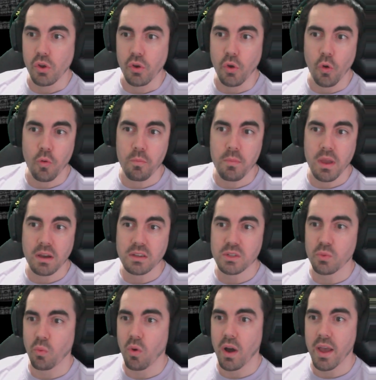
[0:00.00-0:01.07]
no
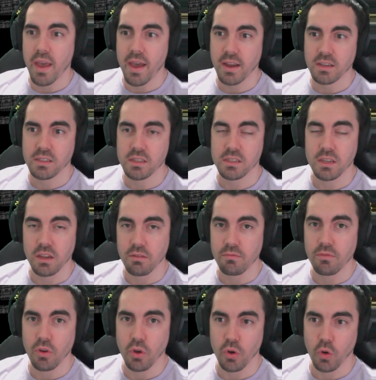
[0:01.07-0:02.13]
mouse y-axis
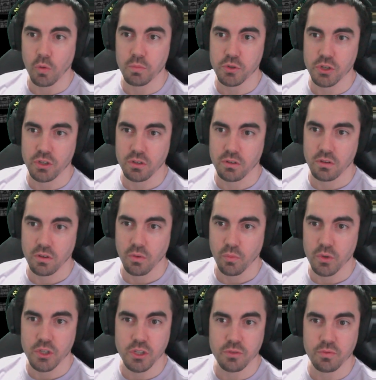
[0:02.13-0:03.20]
invert option,
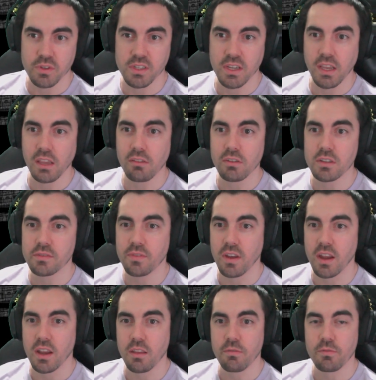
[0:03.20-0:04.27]
which is ridiculous for
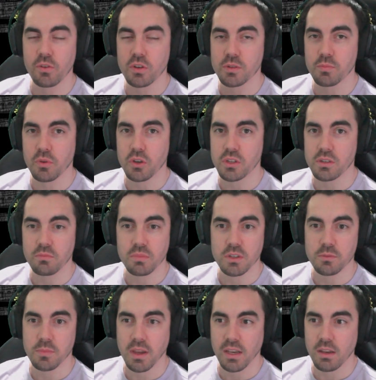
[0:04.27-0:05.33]
any first-person
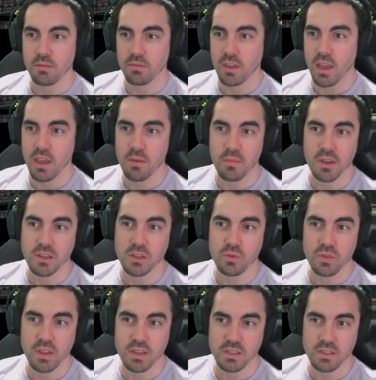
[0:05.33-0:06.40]
perspective game in
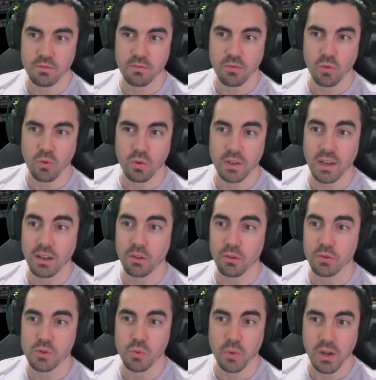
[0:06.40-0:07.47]
2004, let
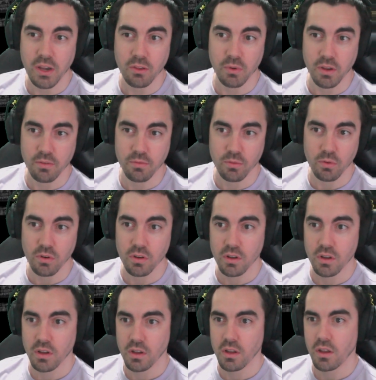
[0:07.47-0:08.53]
alone 2024.
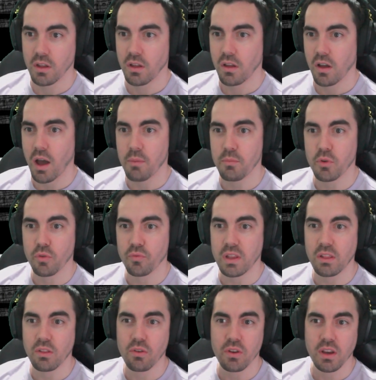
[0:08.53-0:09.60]
I'm not
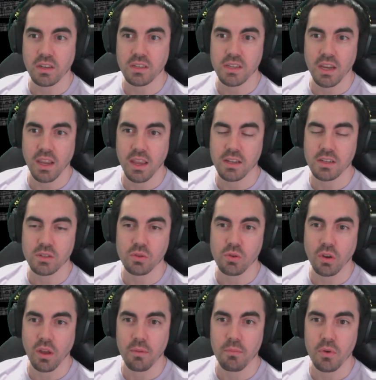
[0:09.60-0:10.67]
relearning
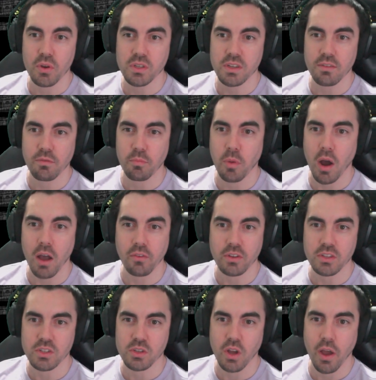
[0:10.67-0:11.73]
decades-long immersive
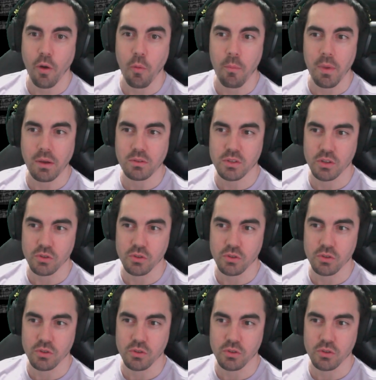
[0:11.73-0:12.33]
pilot-style mouse